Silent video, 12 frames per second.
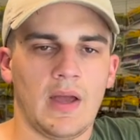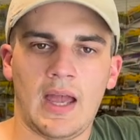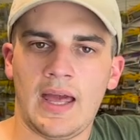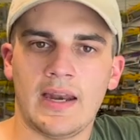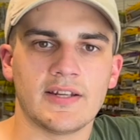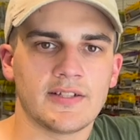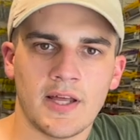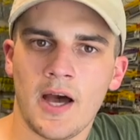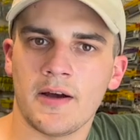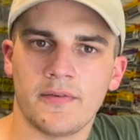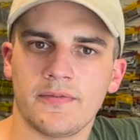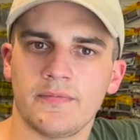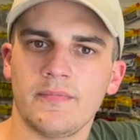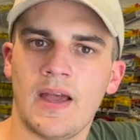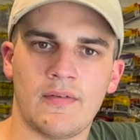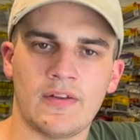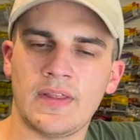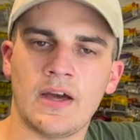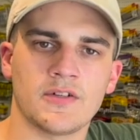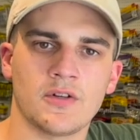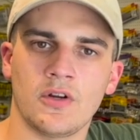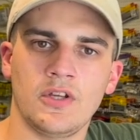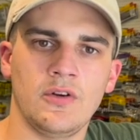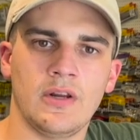And it's tough having a
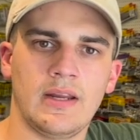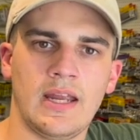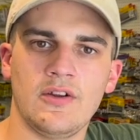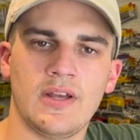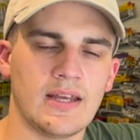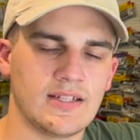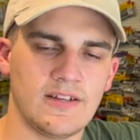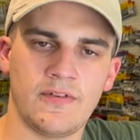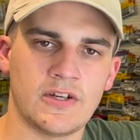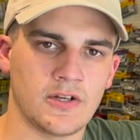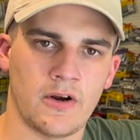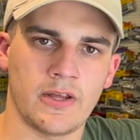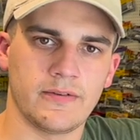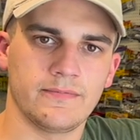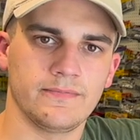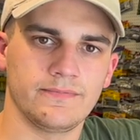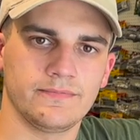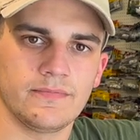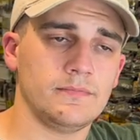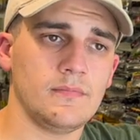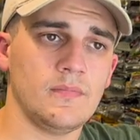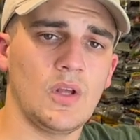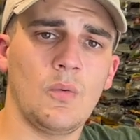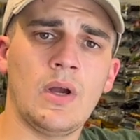$1,000 unit and you can't see fish on it.
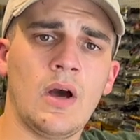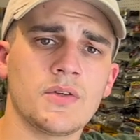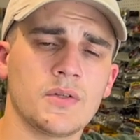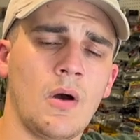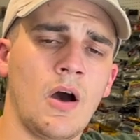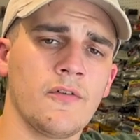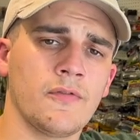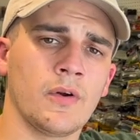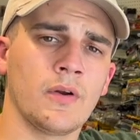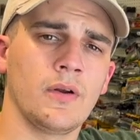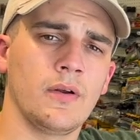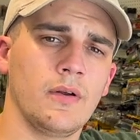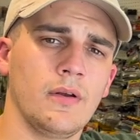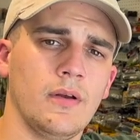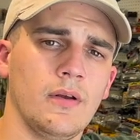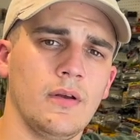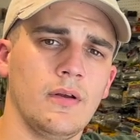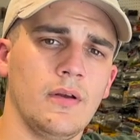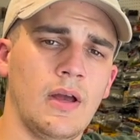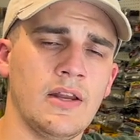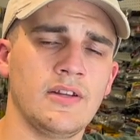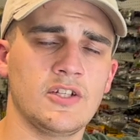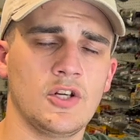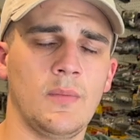We also offer a
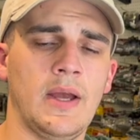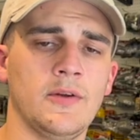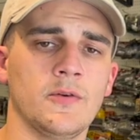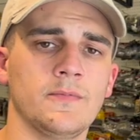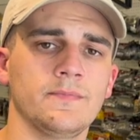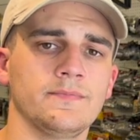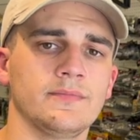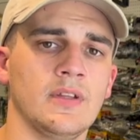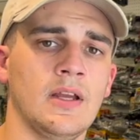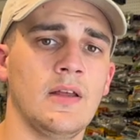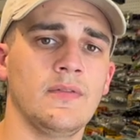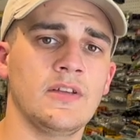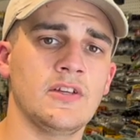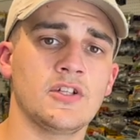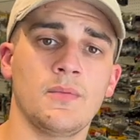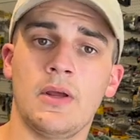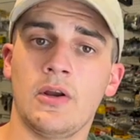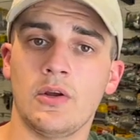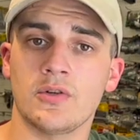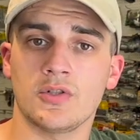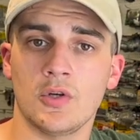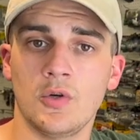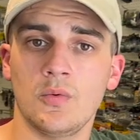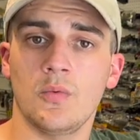digital manual. The digital manual here
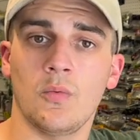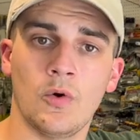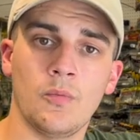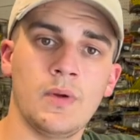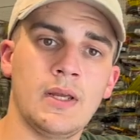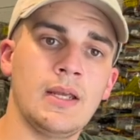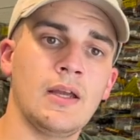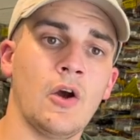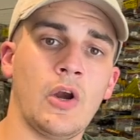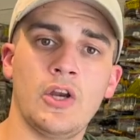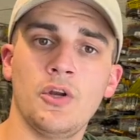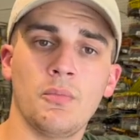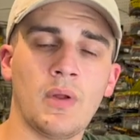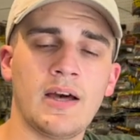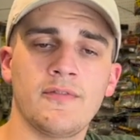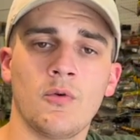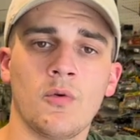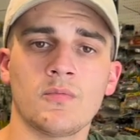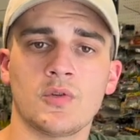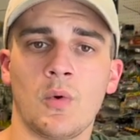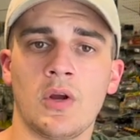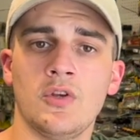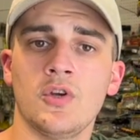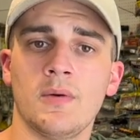soon will be on a new platform to where
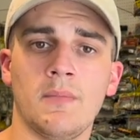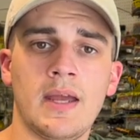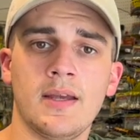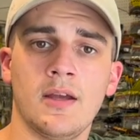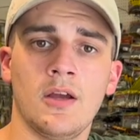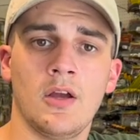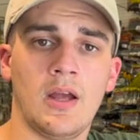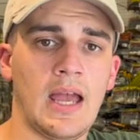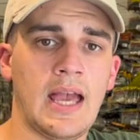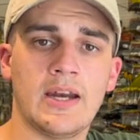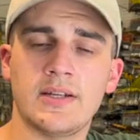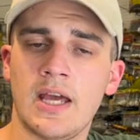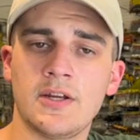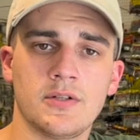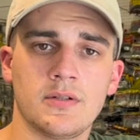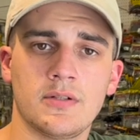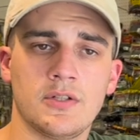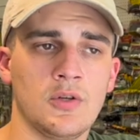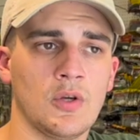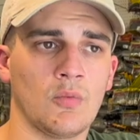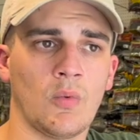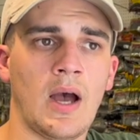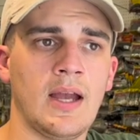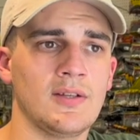you can make annotations, you can
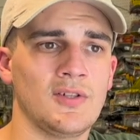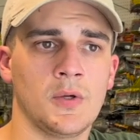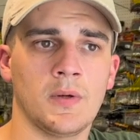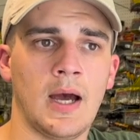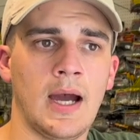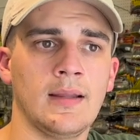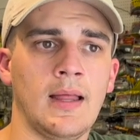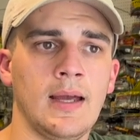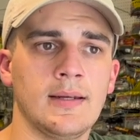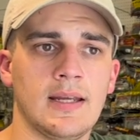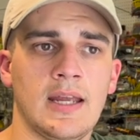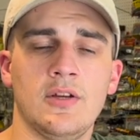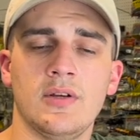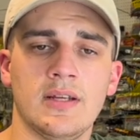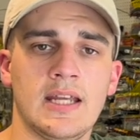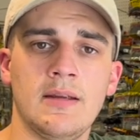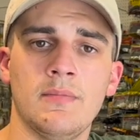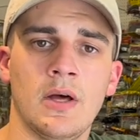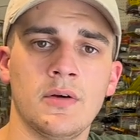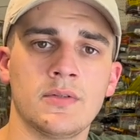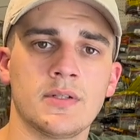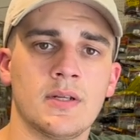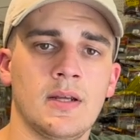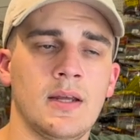write, you can highlight, and you can keep those.